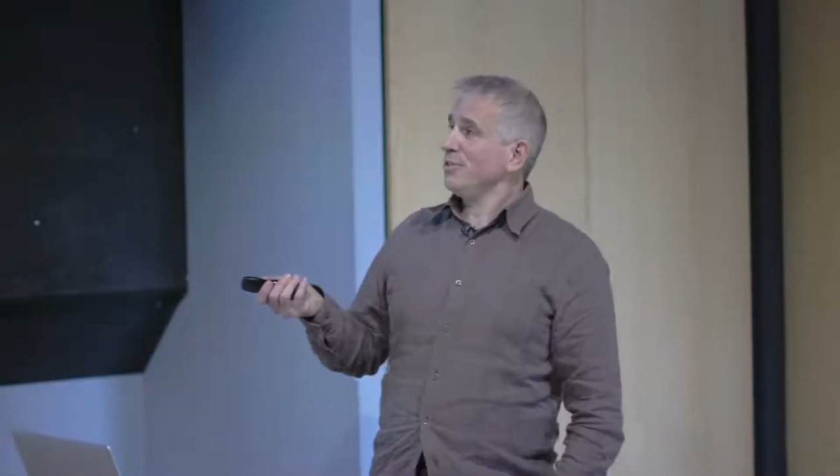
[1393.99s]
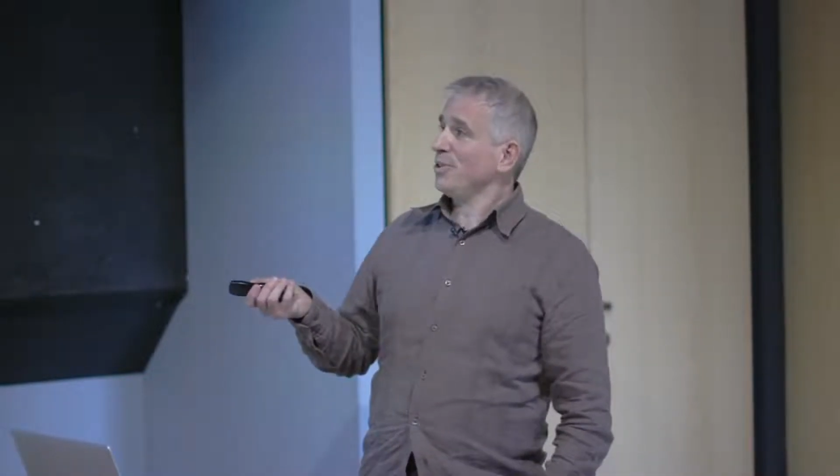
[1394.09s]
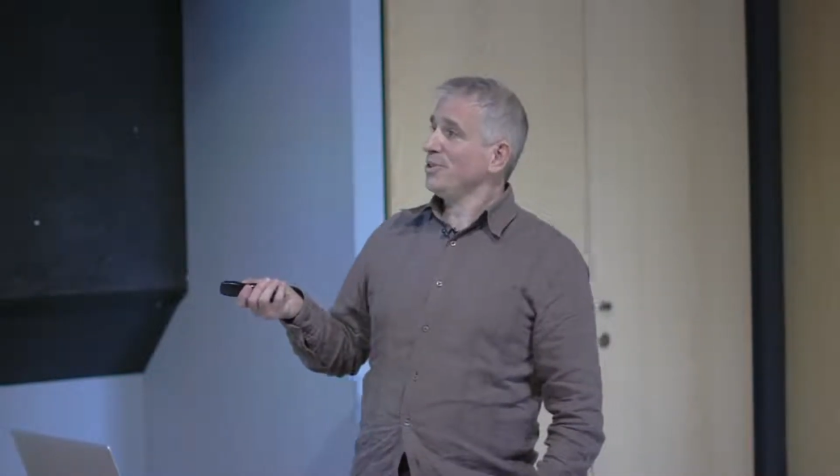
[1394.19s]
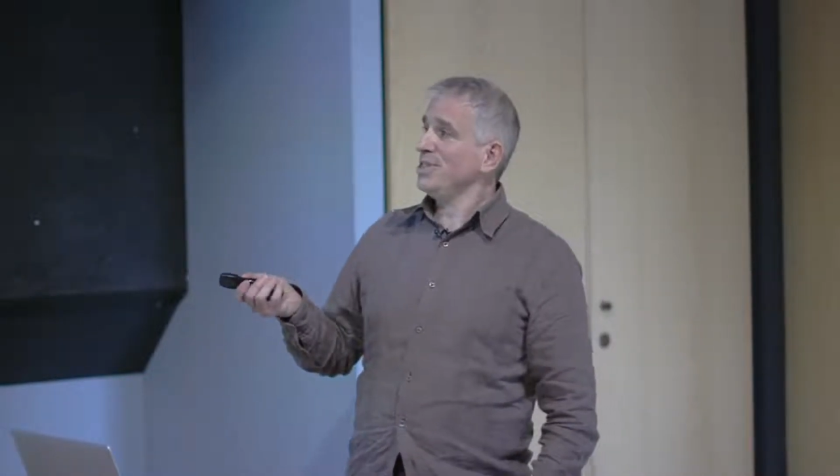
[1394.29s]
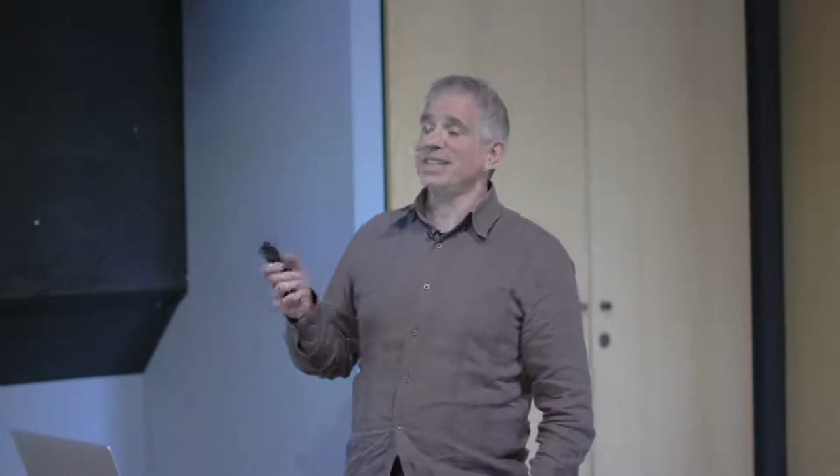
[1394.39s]

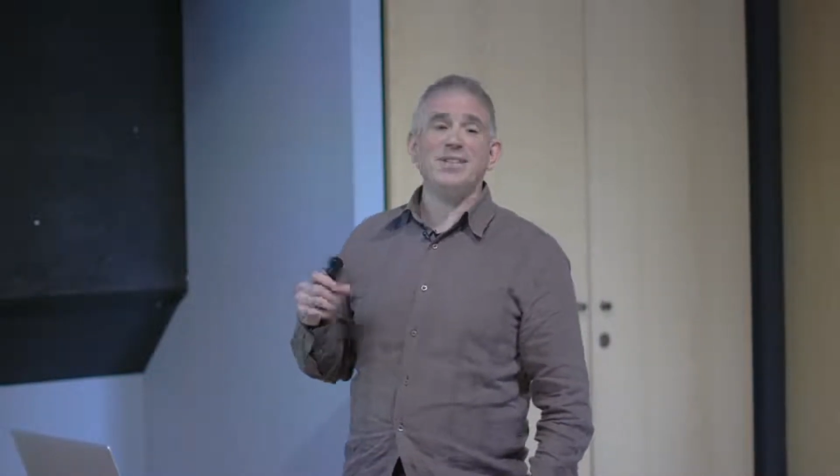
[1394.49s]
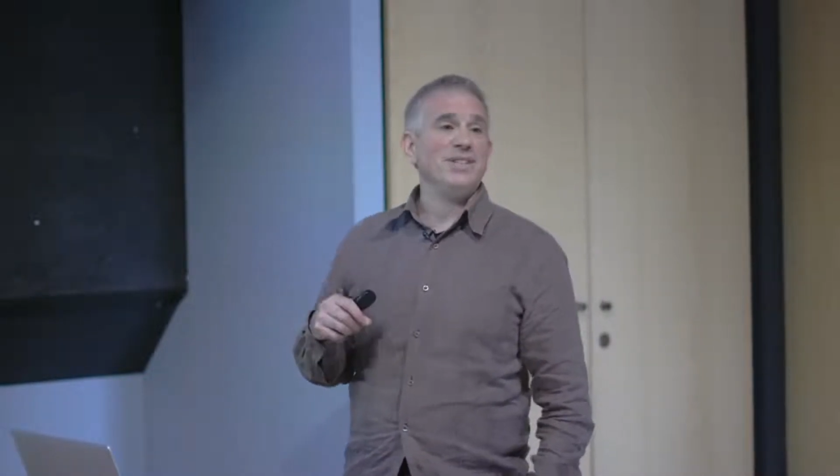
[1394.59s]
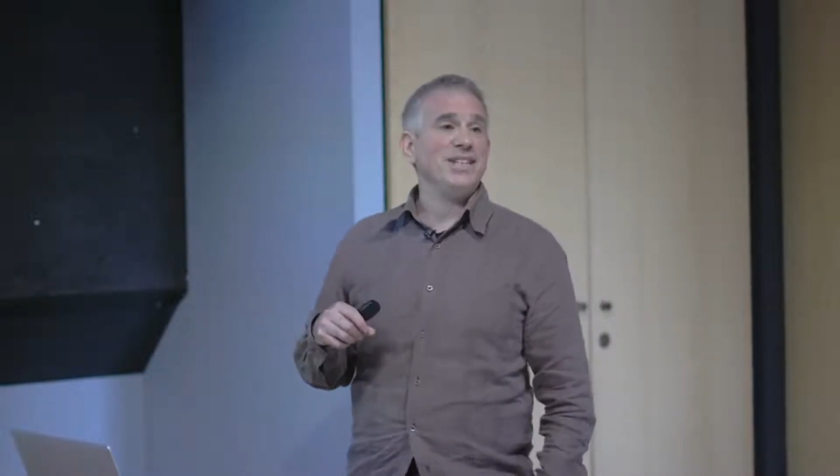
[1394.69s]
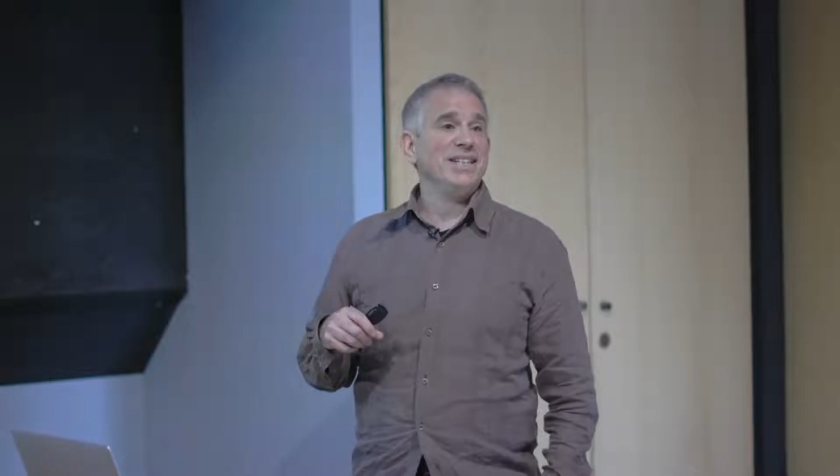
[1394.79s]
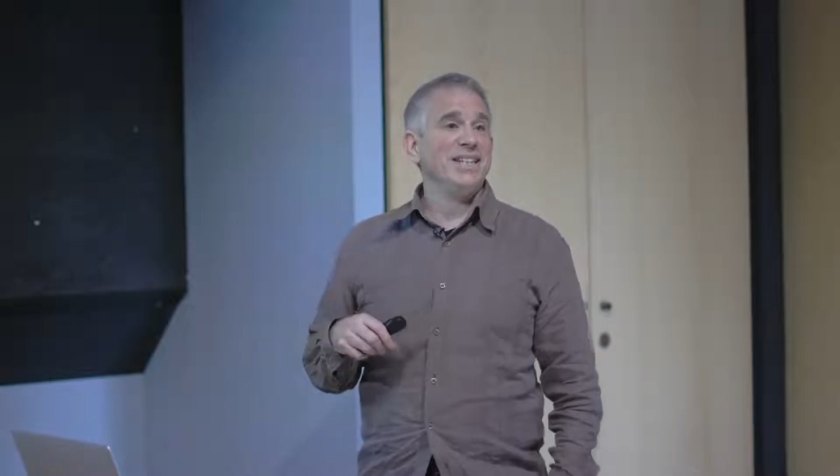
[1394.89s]
40
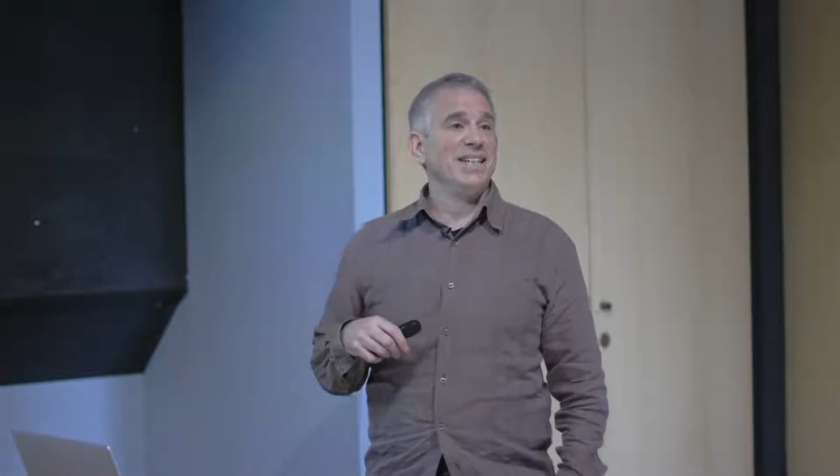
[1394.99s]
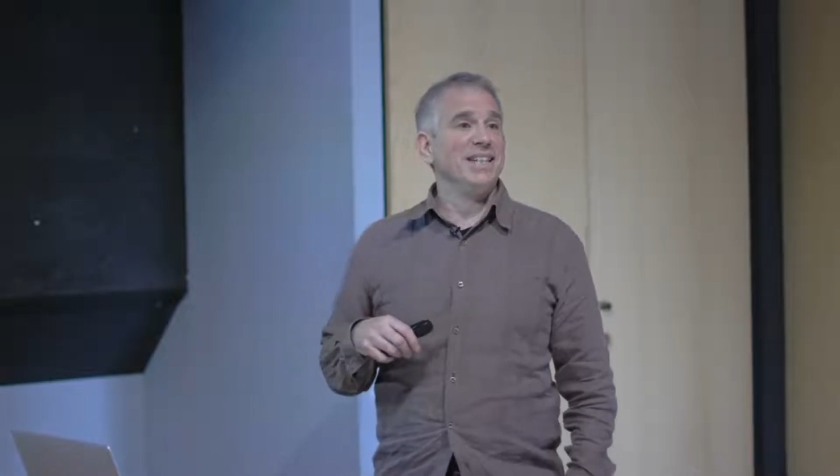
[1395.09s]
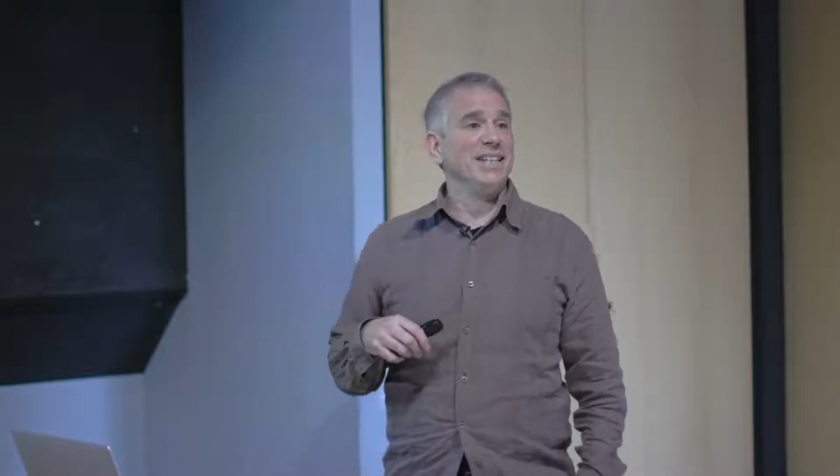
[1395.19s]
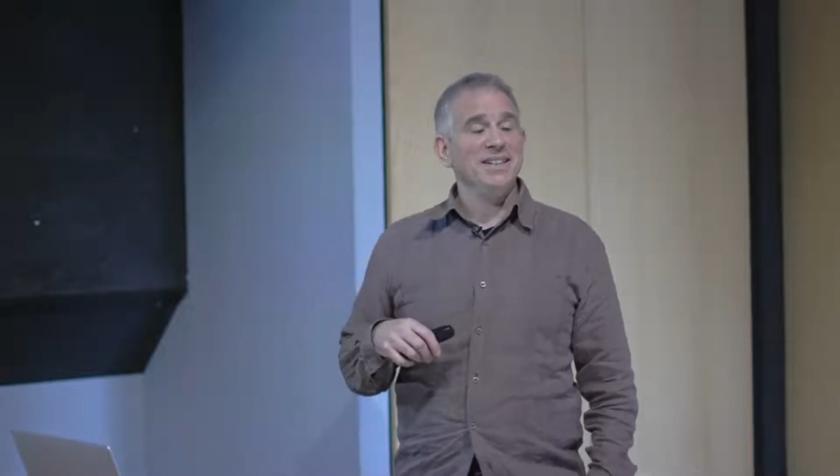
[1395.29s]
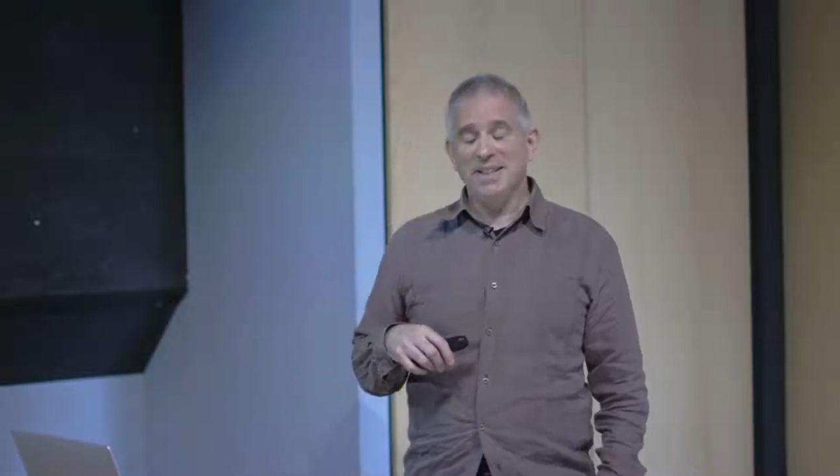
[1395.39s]
Eridani
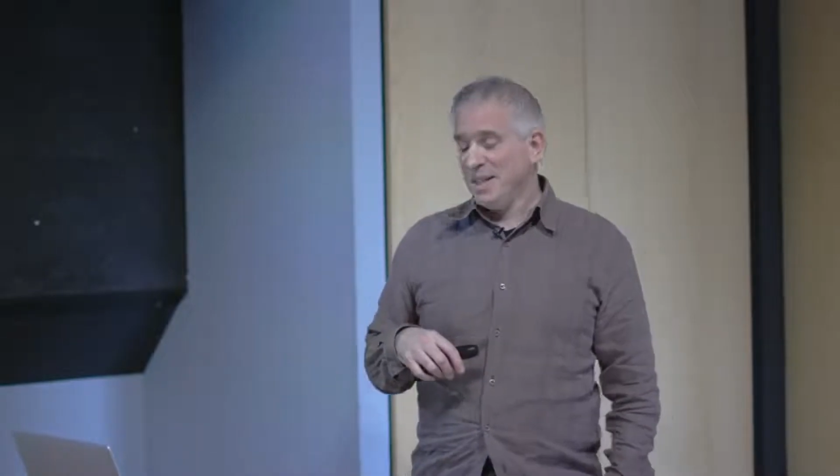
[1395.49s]
A.